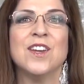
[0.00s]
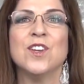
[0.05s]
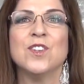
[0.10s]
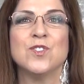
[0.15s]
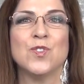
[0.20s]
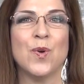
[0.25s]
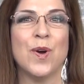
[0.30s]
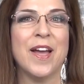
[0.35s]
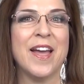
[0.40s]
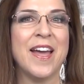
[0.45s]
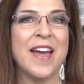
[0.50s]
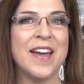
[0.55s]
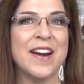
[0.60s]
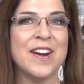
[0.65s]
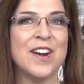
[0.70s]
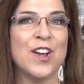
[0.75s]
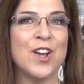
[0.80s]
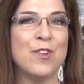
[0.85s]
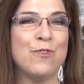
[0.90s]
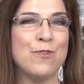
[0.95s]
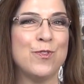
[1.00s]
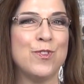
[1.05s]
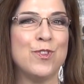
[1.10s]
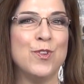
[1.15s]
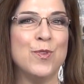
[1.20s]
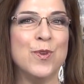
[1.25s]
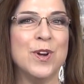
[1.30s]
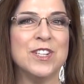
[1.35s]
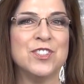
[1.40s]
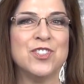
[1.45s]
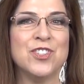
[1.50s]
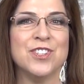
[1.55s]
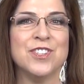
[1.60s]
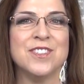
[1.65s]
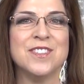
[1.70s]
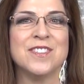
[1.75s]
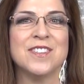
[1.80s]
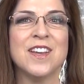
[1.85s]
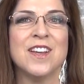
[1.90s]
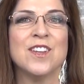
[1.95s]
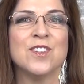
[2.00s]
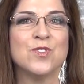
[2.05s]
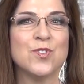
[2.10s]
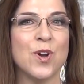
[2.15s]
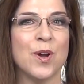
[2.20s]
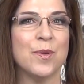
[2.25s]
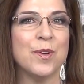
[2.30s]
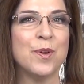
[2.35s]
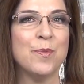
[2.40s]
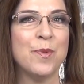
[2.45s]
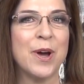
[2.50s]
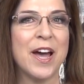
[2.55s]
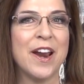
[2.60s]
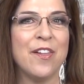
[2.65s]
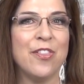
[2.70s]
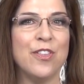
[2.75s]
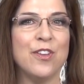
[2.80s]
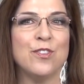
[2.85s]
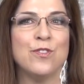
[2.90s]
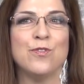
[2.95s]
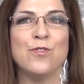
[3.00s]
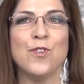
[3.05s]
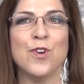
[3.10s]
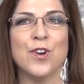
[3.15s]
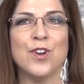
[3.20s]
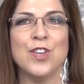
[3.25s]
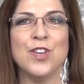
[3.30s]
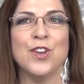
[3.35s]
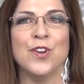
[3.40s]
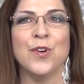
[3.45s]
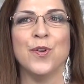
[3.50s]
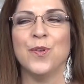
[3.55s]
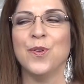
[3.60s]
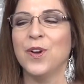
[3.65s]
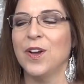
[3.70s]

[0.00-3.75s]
so I added 2 inches. So I'm going to model this for you.